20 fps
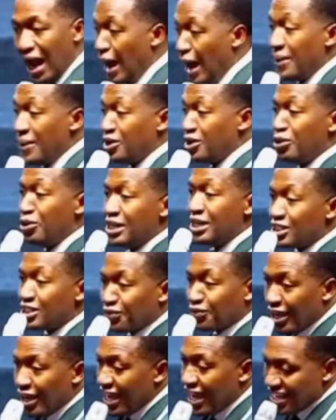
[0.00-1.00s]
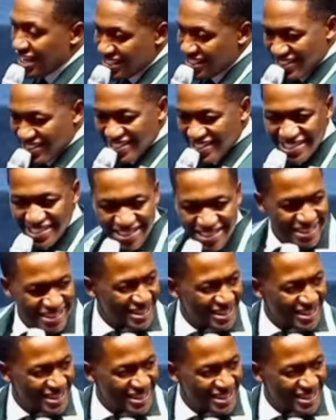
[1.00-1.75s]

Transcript: I've been doing this for years.